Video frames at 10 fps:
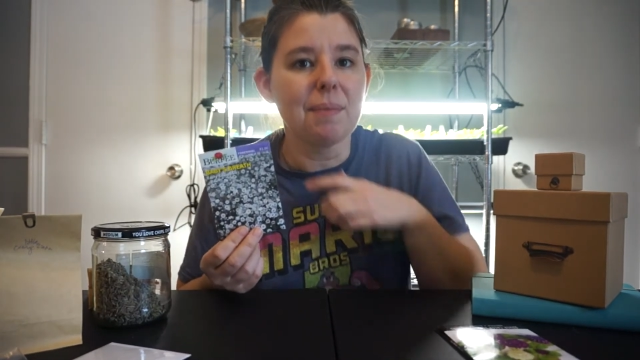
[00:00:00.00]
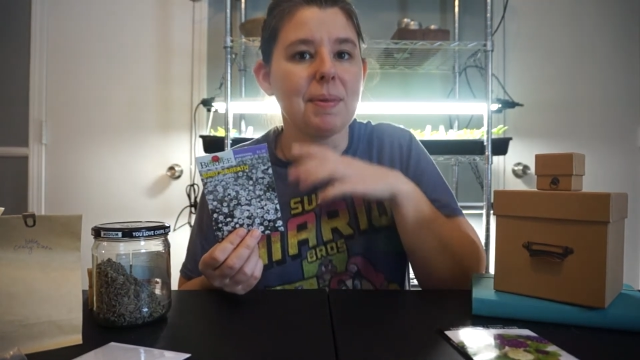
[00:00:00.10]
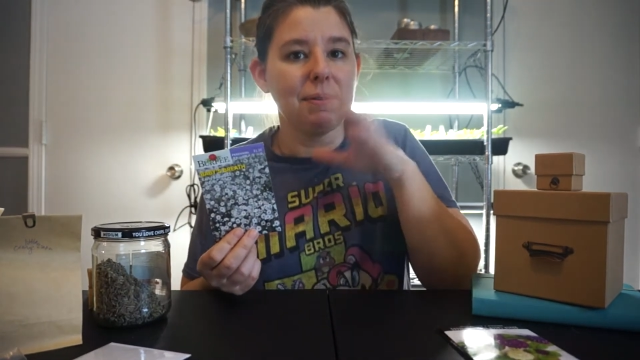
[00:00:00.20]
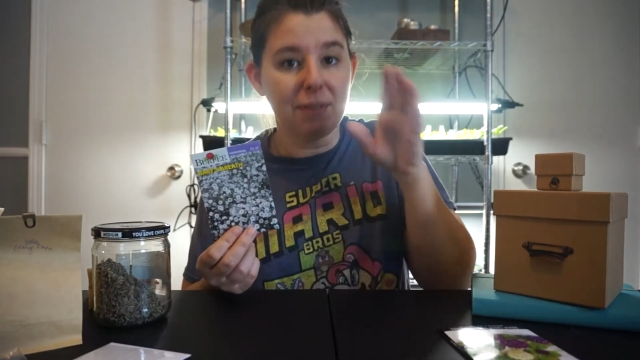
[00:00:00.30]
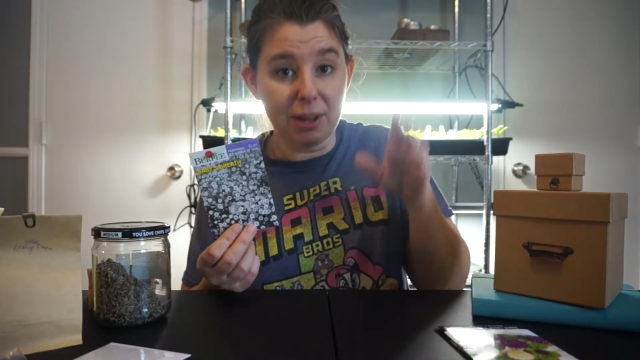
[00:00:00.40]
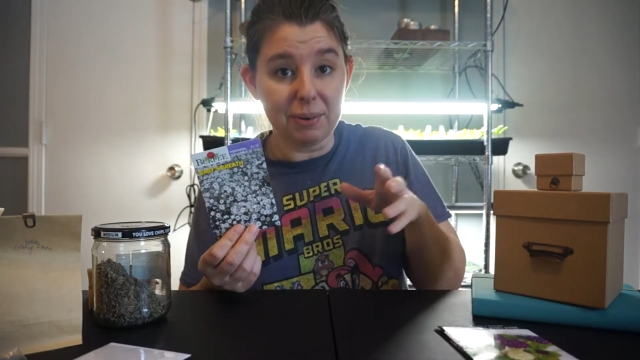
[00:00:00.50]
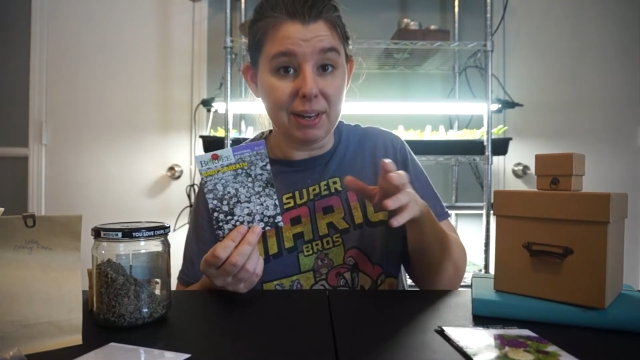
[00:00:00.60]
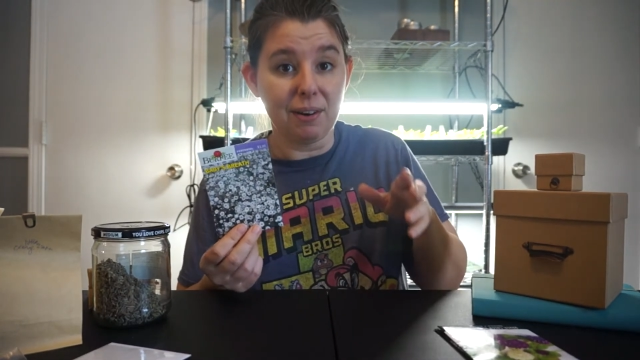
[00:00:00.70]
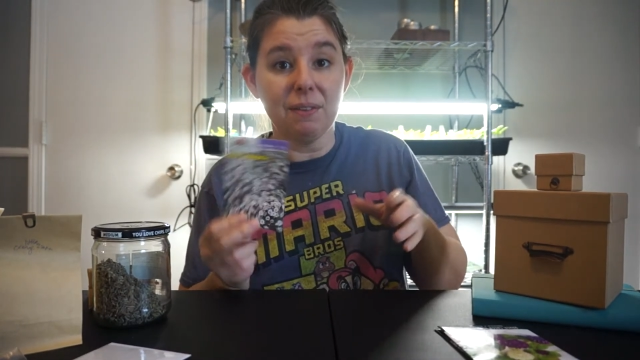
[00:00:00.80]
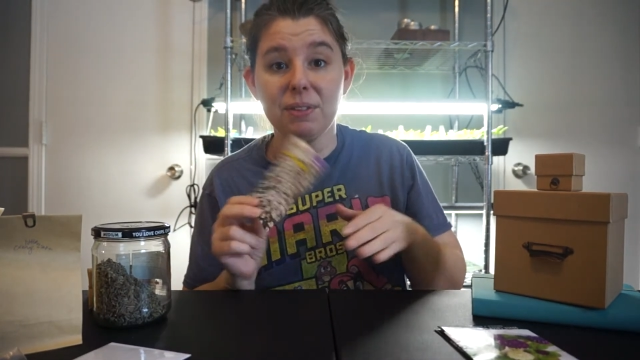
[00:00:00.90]
but the following
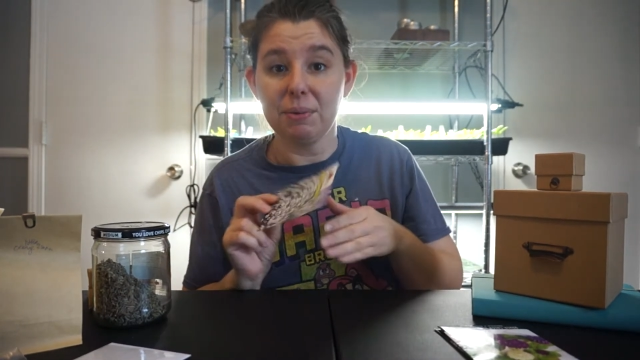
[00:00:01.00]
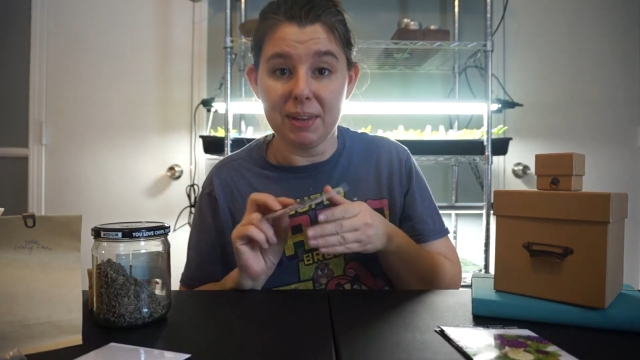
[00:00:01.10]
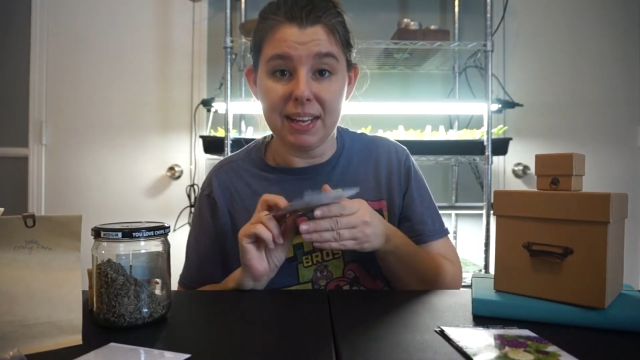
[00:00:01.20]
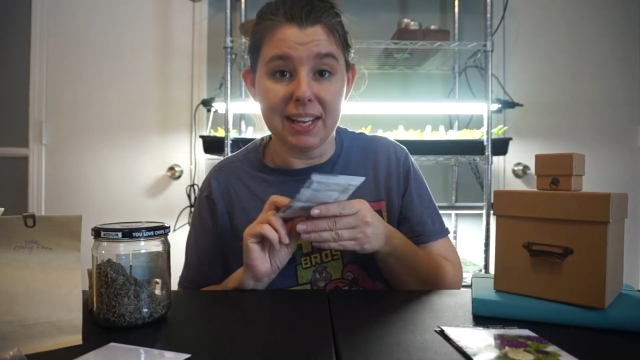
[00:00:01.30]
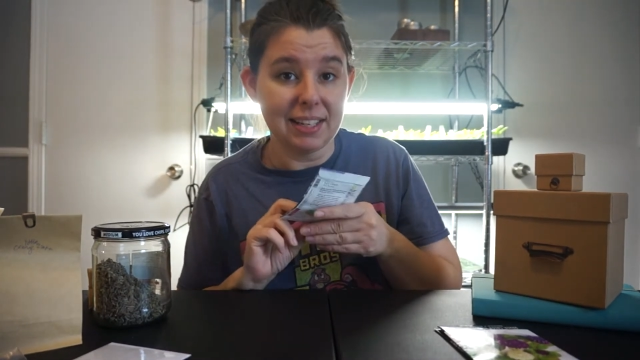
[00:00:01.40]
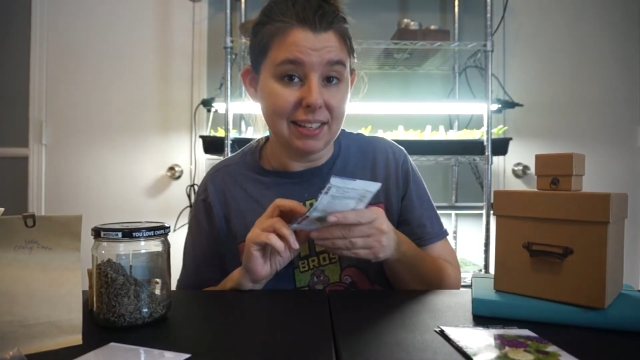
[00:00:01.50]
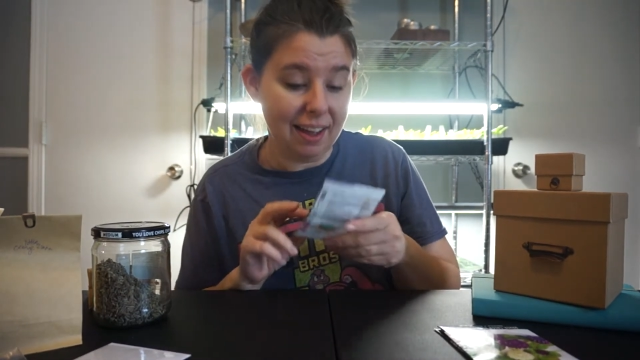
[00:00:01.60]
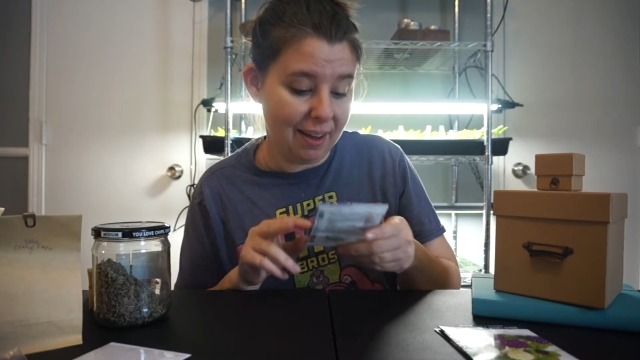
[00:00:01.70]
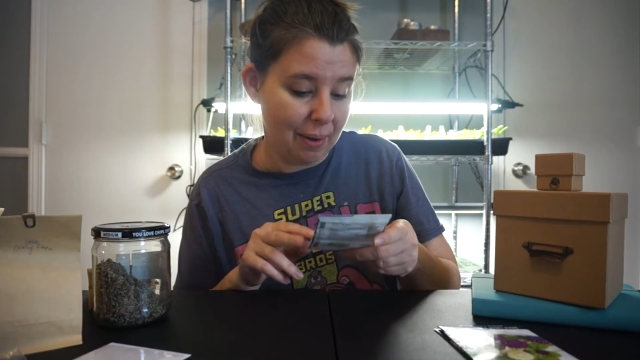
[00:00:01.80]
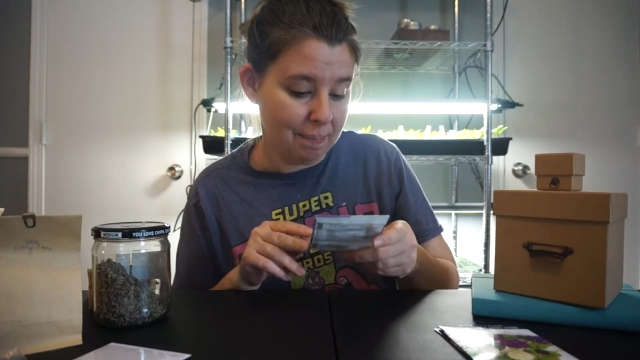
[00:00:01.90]
year, hopefully we can get
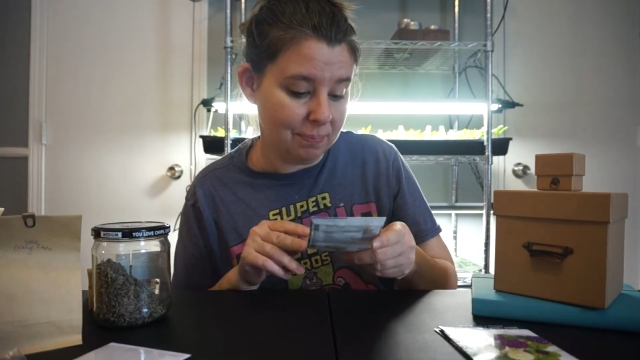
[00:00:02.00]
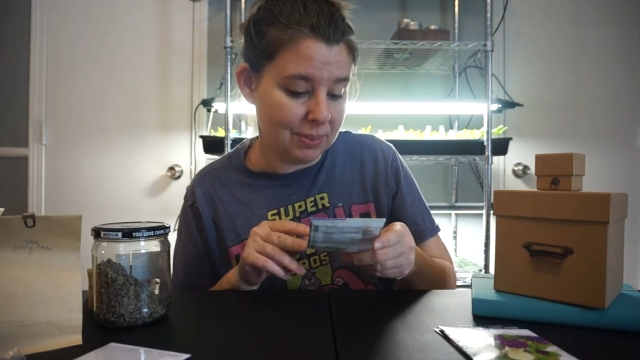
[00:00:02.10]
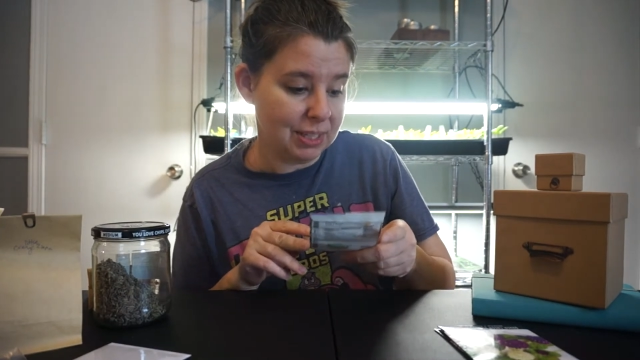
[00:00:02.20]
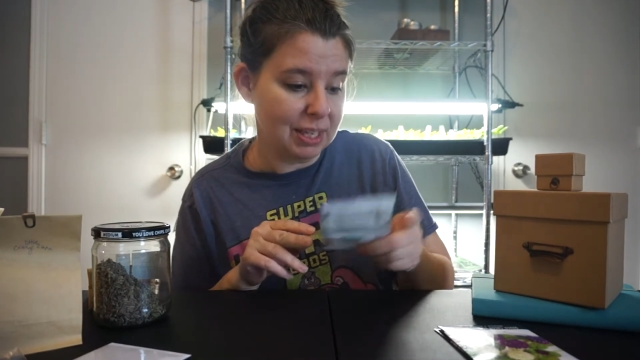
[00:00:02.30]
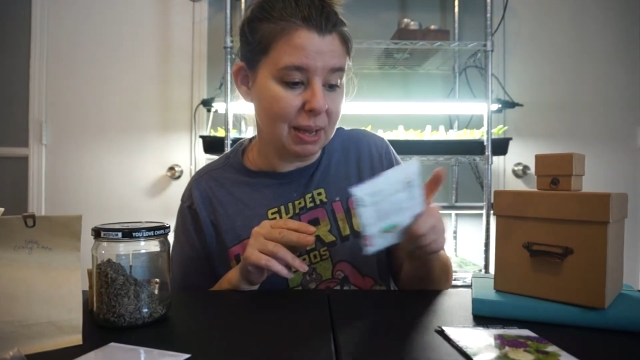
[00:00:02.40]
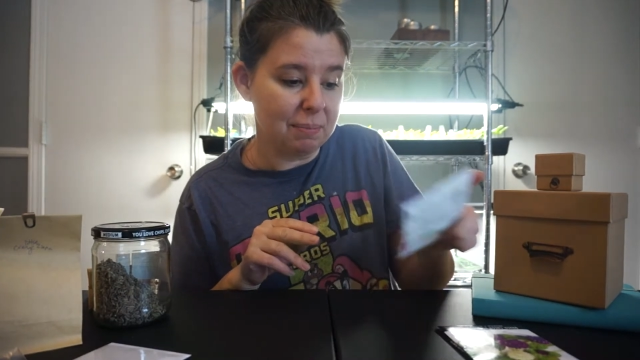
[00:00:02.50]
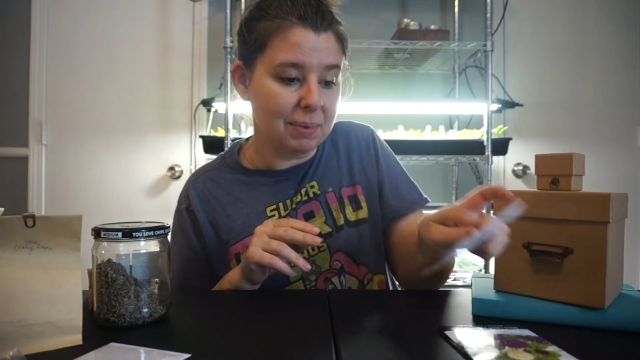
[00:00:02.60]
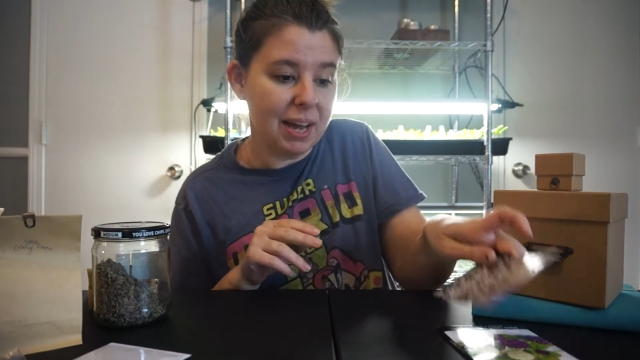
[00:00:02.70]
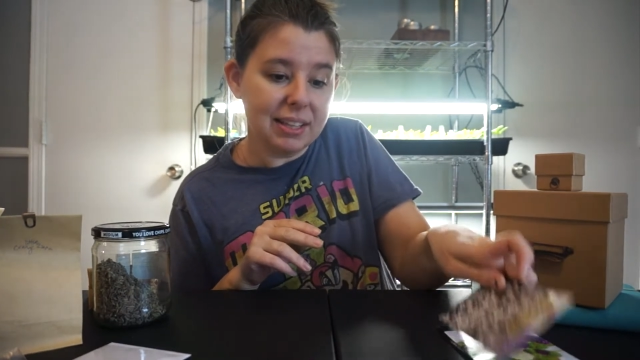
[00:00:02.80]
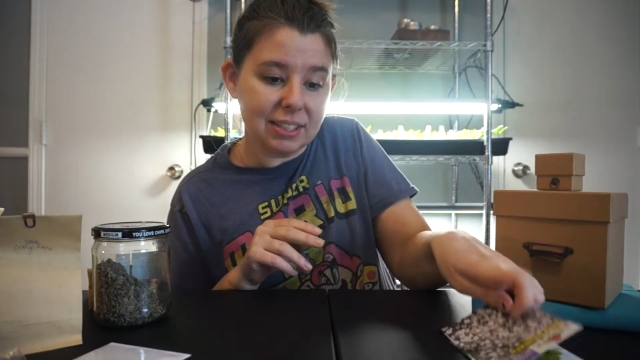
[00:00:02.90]
some
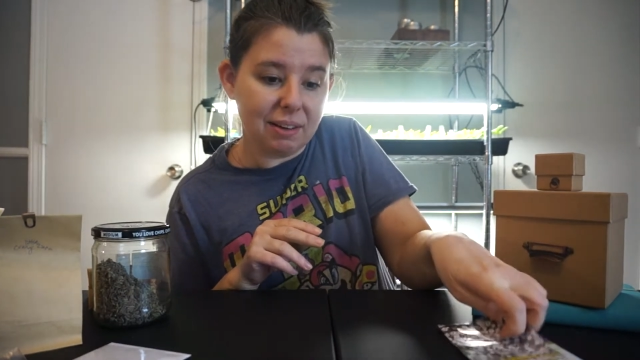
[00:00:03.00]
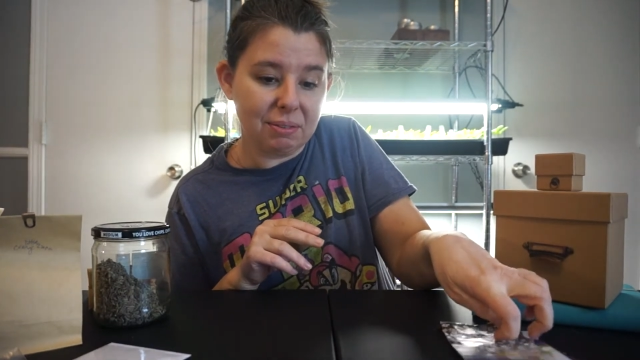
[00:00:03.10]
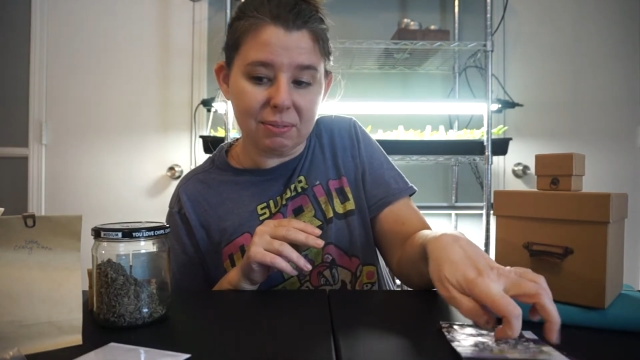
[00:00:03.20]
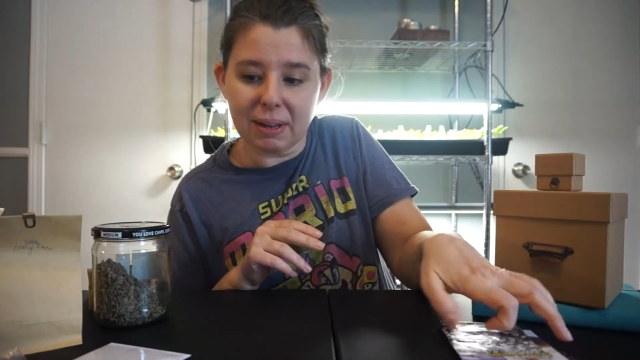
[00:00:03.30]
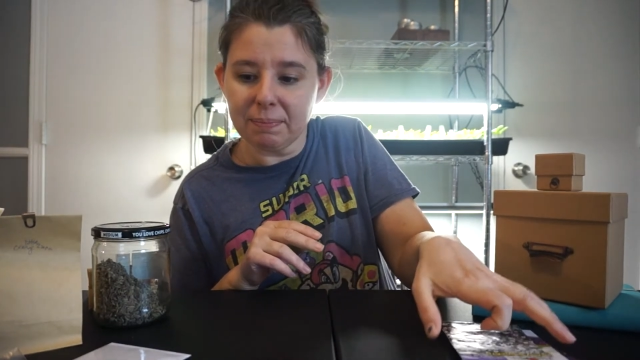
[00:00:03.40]
cuts off of it.